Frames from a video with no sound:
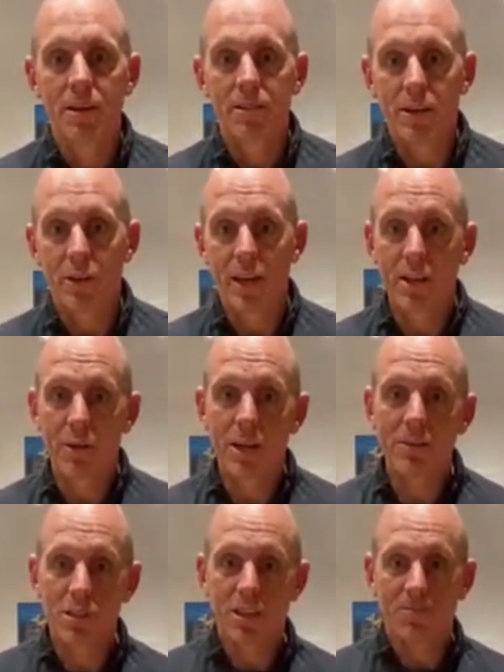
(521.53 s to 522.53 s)
So
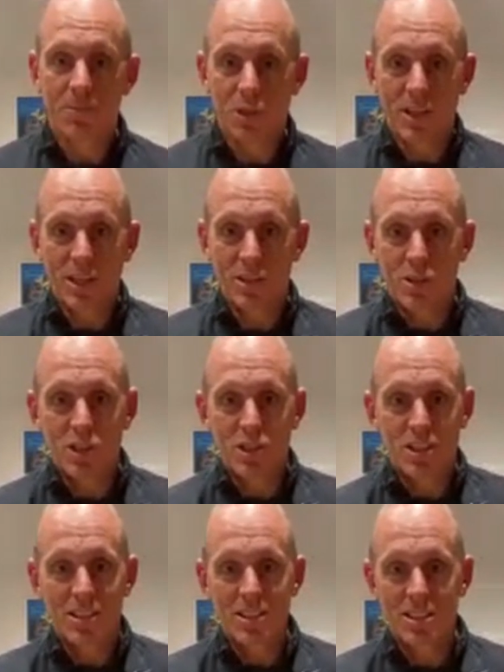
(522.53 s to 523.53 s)
anyway,
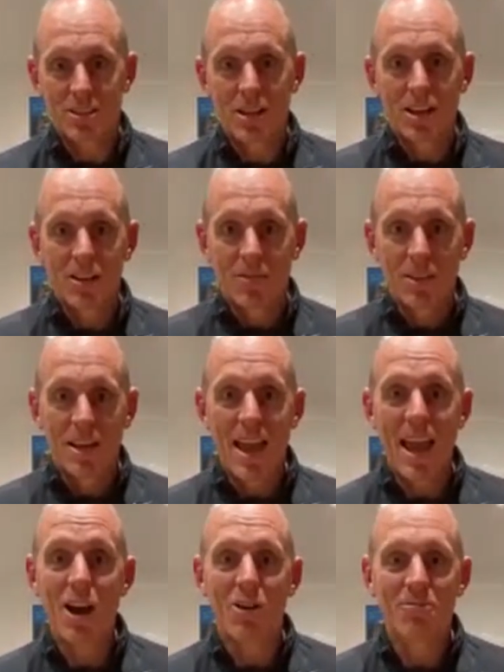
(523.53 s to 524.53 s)

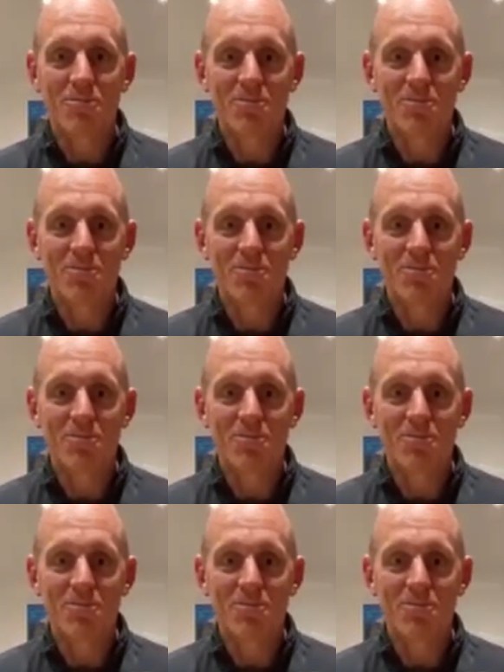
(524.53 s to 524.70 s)
yeah.